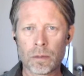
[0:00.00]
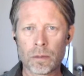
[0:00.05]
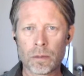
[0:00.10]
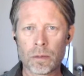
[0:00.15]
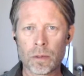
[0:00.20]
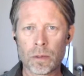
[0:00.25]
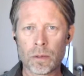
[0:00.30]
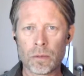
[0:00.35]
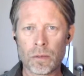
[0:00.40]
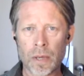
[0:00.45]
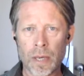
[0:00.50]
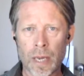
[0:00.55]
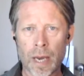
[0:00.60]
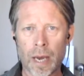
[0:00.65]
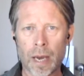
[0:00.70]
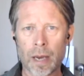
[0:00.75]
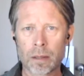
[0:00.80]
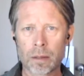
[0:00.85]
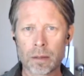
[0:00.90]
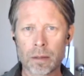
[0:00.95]
to
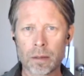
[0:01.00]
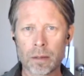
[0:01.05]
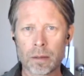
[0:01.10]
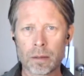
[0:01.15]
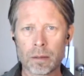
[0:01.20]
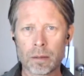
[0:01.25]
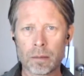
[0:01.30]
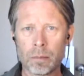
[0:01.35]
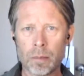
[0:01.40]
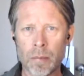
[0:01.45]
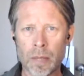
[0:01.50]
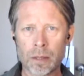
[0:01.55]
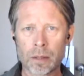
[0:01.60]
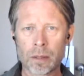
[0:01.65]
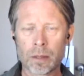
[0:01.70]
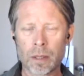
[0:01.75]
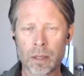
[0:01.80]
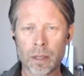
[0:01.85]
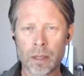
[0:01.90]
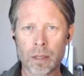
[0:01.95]
react
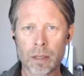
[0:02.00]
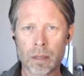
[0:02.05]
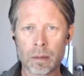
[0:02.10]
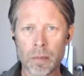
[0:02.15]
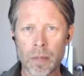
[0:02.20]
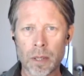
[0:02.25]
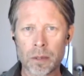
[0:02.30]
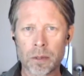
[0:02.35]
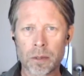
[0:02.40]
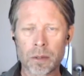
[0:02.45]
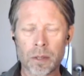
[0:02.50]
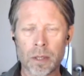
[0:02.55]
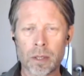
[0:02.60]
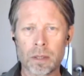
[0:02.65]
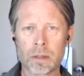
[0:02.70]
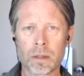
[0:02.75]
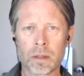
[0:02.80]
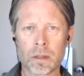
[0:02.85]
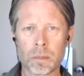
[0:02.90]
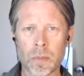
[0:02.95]
mentally and emotionally
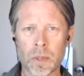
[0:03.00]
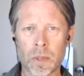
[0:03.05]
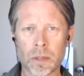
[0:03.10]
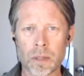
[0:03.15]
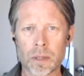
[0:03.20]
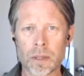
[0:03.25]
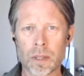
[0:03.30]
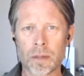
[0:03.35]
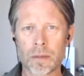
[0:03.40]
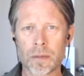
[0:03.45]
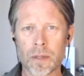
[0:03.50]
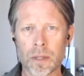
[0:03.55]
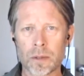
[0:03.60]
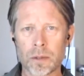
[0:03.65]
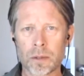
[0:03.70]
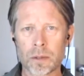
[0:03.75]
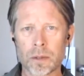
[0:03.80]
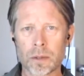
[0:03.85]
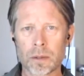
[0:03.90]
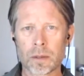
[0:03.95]
to the body
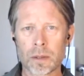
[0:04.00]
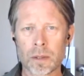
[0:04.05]
sensation,